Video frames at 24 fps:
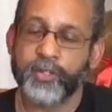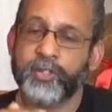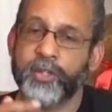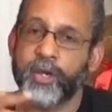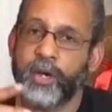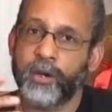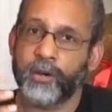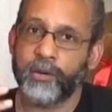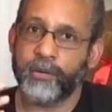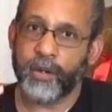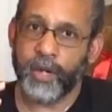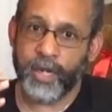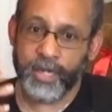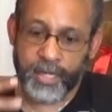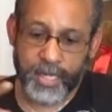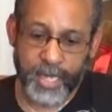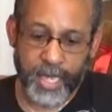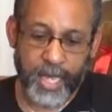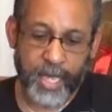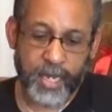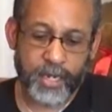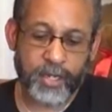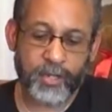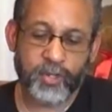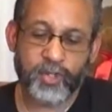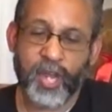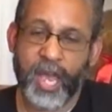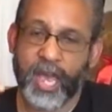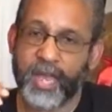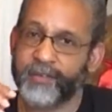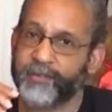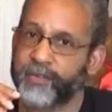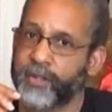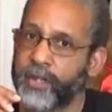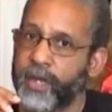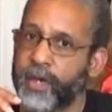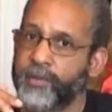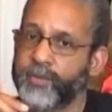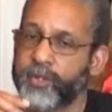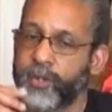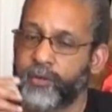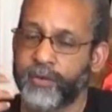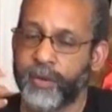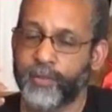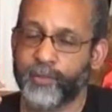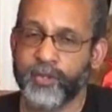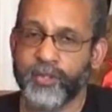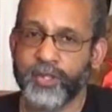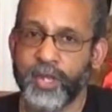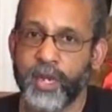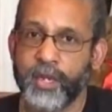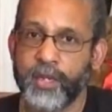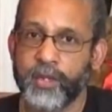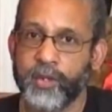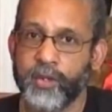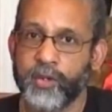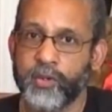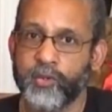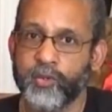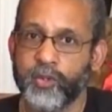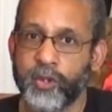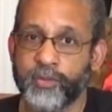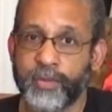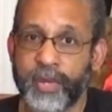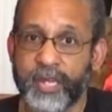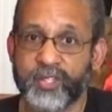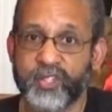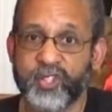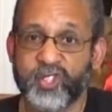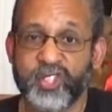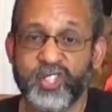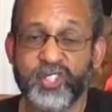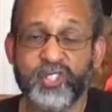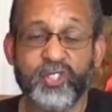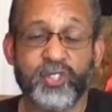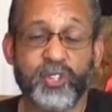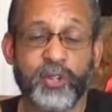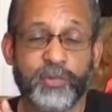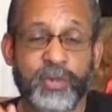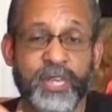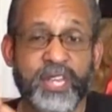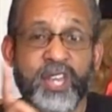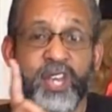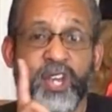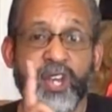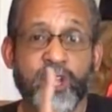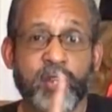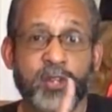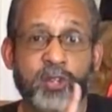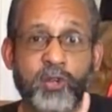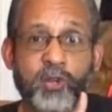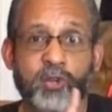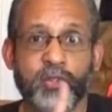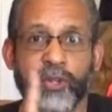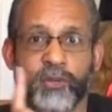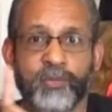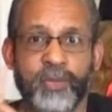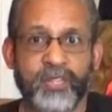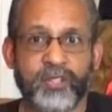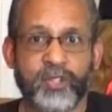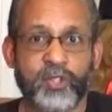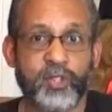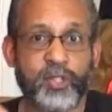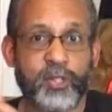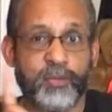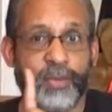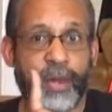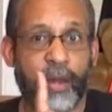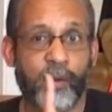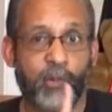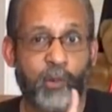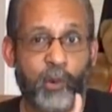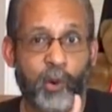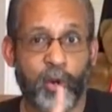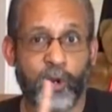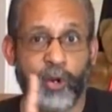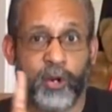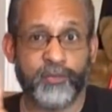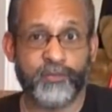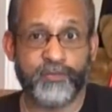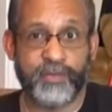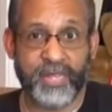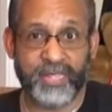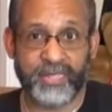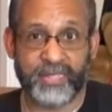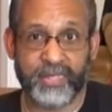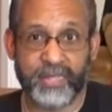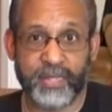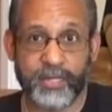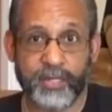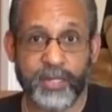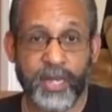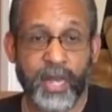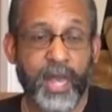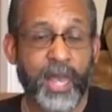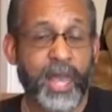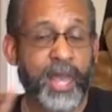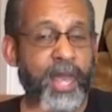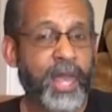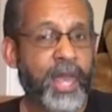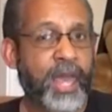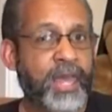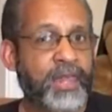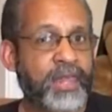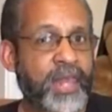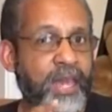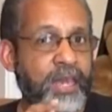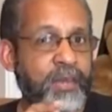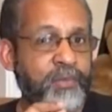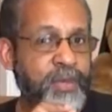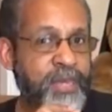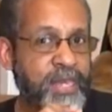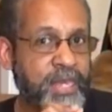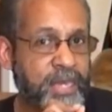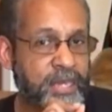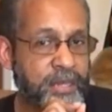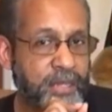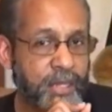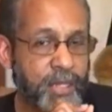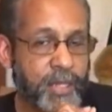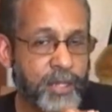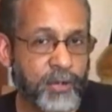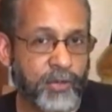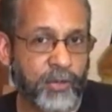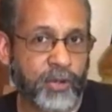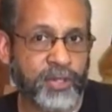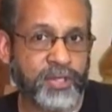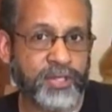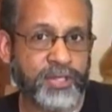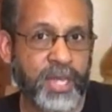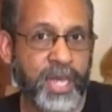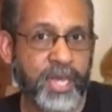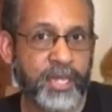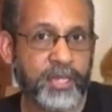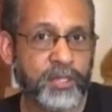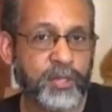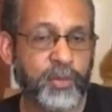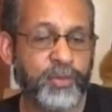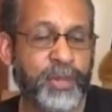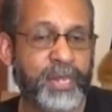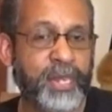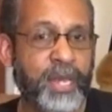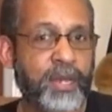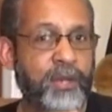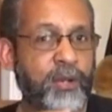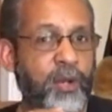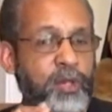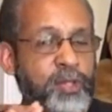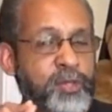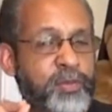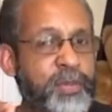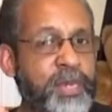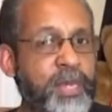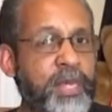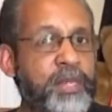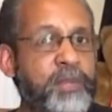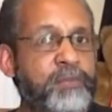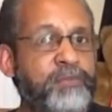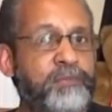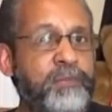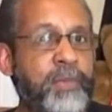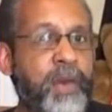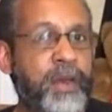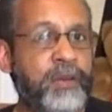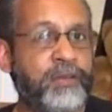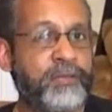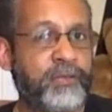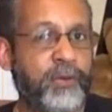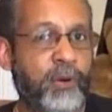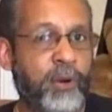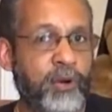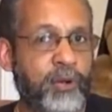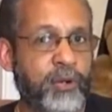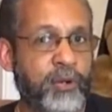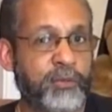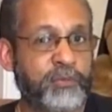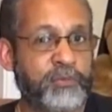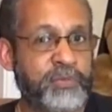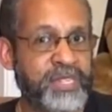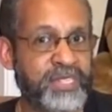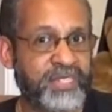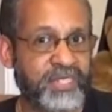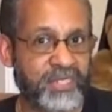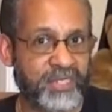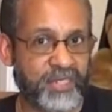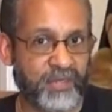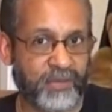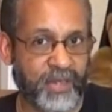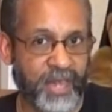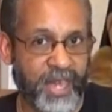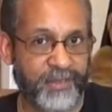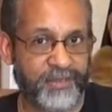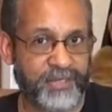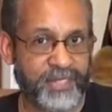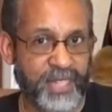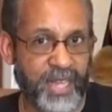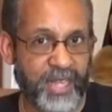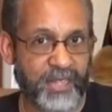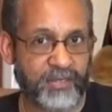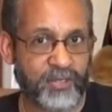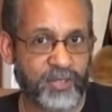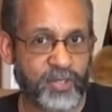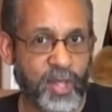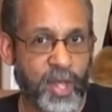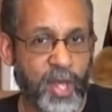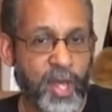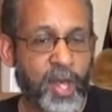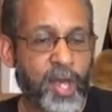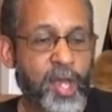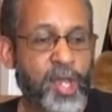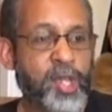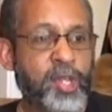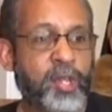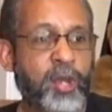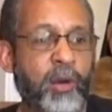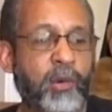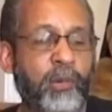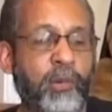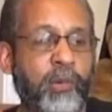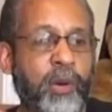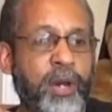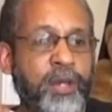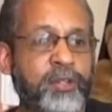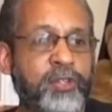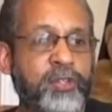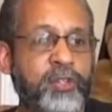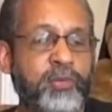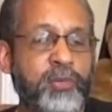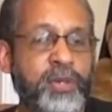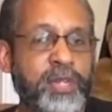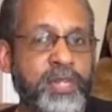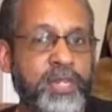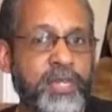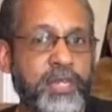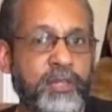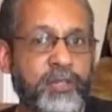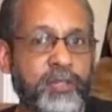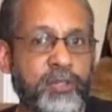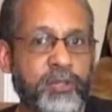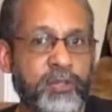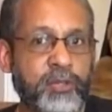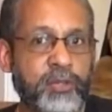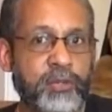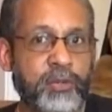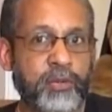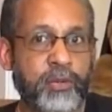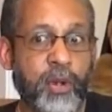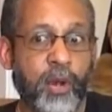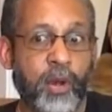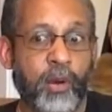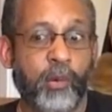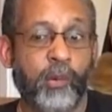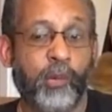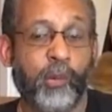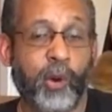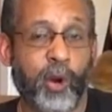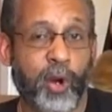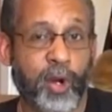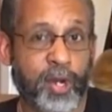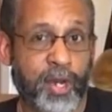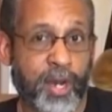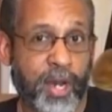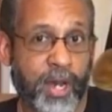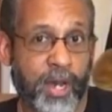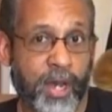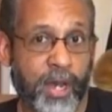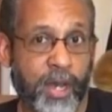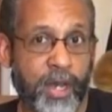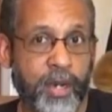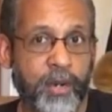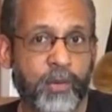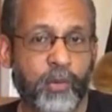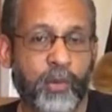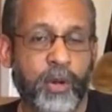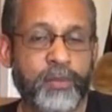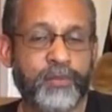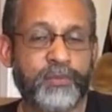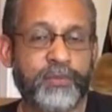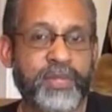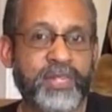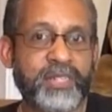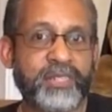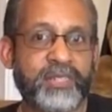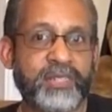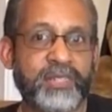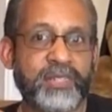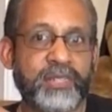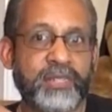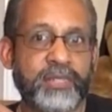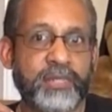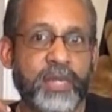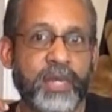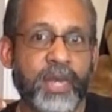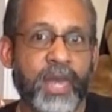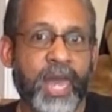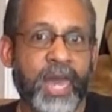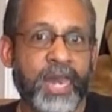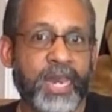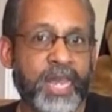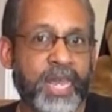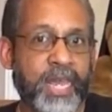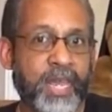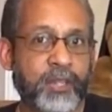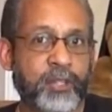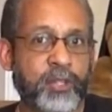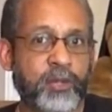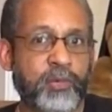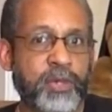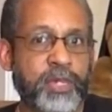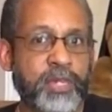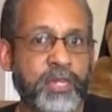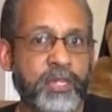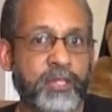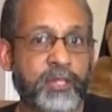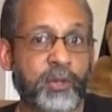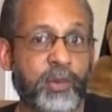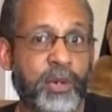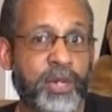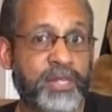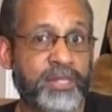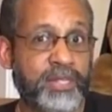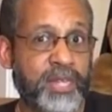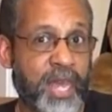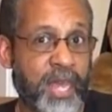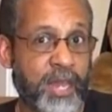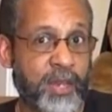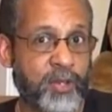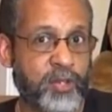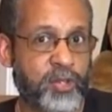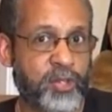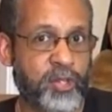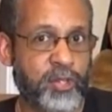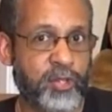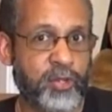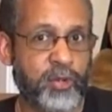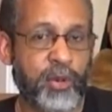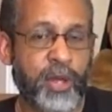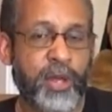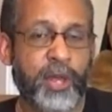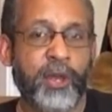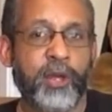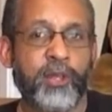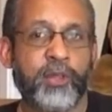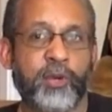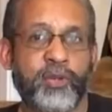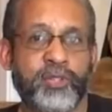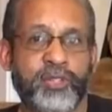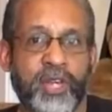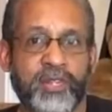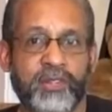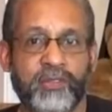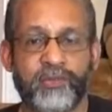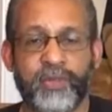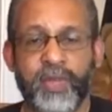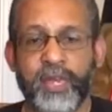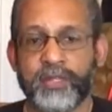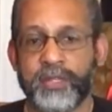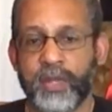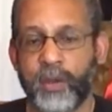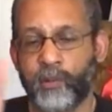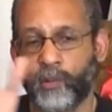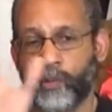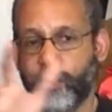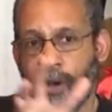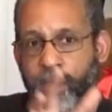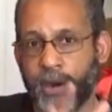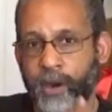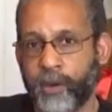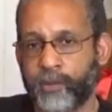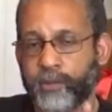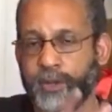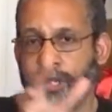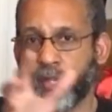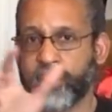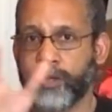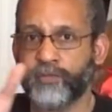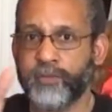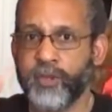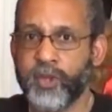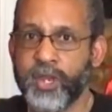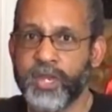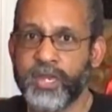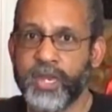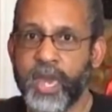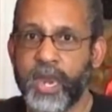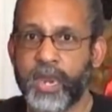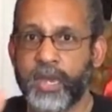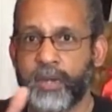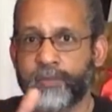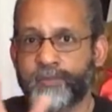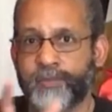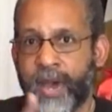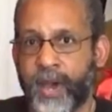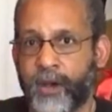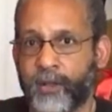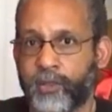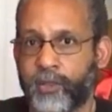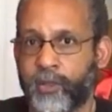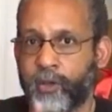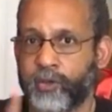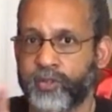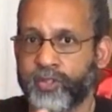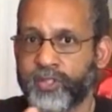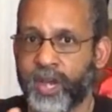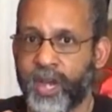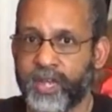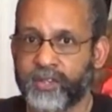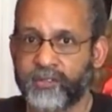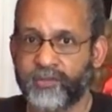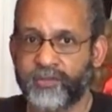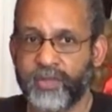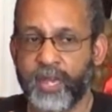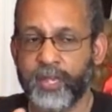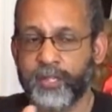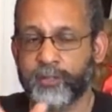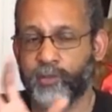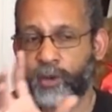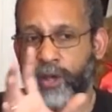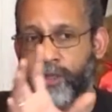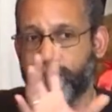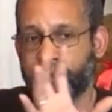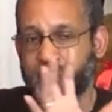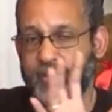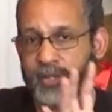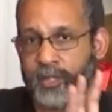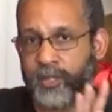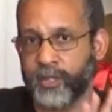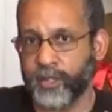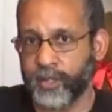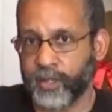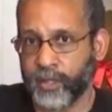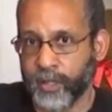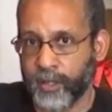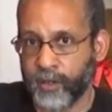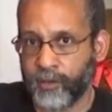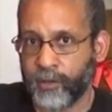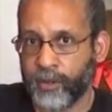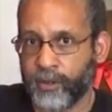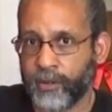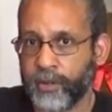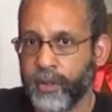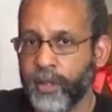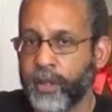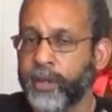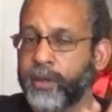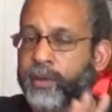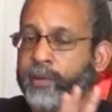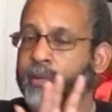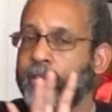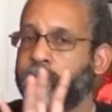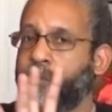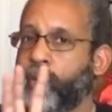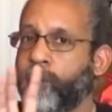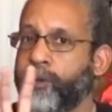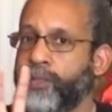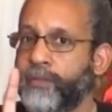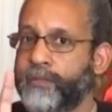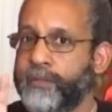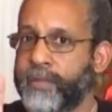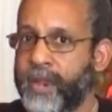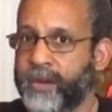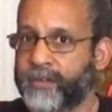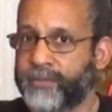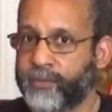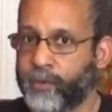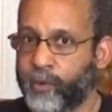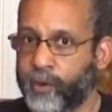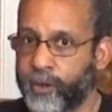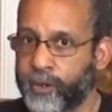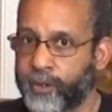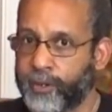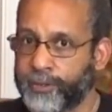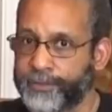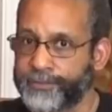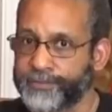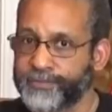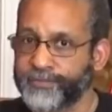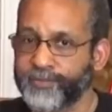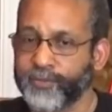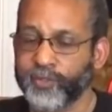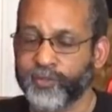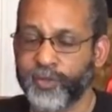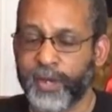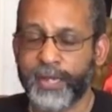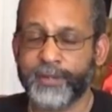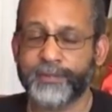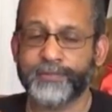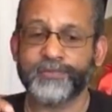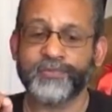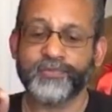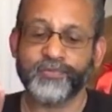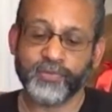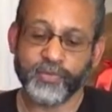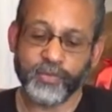So again, Jack of Clubs could represent news or messages. It could be news or messages about work or business. And that could be in the literal sense, but that could also be in the metaphorical business of life sense. You know, what do we need to work on? What business at hand do we need to attend to? Those kinds of things. And what are we communicating about those kinds of things, whether it's in the literal or the metaphorical, right?